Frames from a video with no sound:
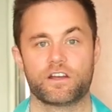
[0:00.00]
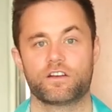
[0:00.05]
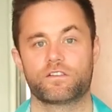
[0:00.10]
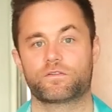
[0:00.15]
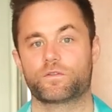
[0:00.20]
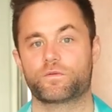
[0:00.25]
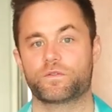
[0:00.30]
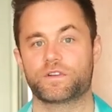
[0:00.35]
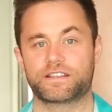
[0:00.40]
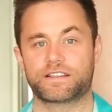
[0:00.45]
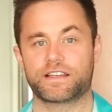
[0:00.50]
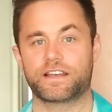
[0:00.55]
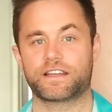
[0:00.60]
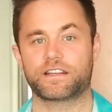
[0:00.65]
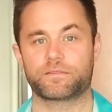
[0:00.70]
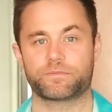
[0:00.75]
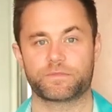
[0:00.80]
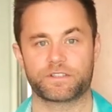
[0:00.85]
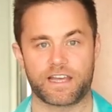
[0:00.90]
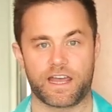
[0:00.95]
for resetting
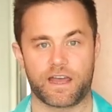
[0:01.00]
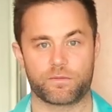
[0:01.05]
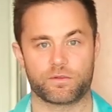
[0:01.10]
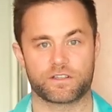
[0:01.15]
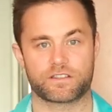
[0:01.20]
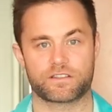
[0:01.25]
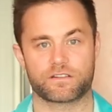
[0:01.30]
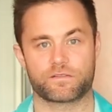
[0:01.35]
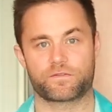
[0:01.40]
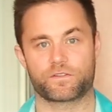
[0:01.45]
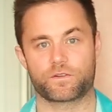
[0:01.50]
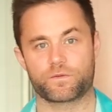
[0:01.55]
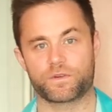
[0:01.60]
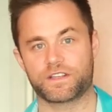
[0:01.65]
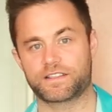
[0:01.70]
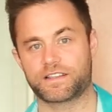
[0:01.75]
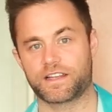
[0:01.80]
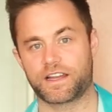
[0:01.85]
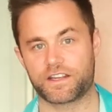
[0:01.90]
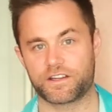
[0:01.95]
your metabolism, for
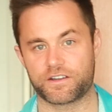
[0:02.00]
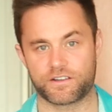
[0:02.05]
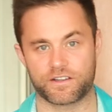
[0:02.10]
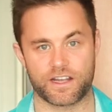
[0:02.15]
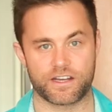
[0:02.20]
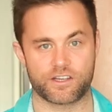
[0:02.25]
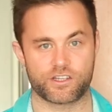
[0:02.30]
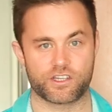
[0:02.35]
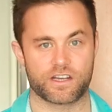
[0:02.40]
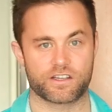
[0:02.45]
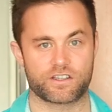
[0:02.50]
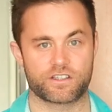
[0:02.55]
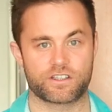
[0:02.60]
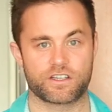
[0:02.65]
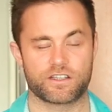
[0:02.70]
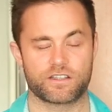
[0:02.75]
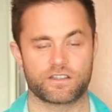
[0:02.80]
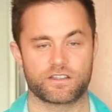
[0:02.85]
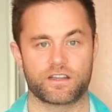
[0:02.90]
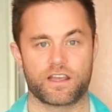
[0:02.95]
resetting your
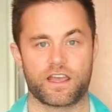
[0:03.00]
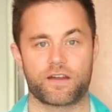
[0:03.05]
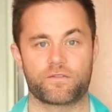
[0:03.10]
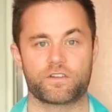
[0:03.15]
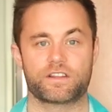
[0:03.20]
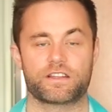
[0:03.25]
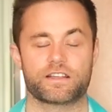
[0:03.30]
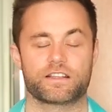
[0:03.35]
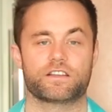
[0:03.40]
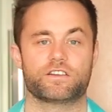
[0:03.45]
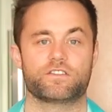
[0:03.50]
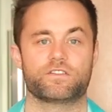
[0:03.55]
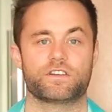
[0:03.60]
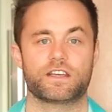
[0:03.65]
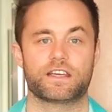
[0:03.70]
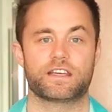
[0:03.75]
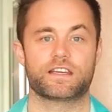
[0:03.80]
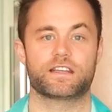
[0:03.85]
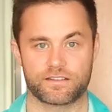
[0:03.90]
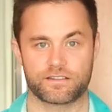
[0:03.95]
digestion, everything that you
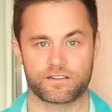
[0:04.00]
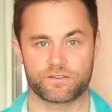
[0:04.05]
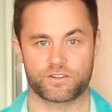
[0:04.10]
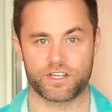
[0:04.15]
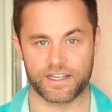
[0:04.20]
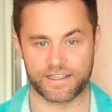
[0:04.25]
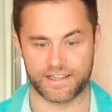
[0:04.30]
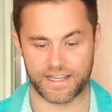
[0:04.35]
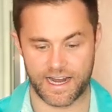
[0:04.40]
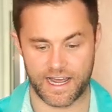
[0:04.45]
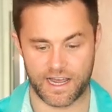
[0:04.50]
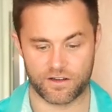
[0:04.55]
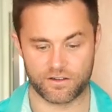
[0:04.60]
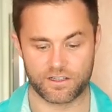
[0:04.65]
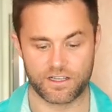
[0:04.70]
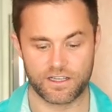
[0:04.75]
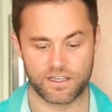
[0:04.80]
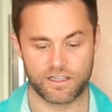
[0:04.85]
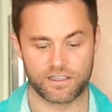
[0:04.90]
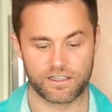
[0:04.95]
need. So check that out.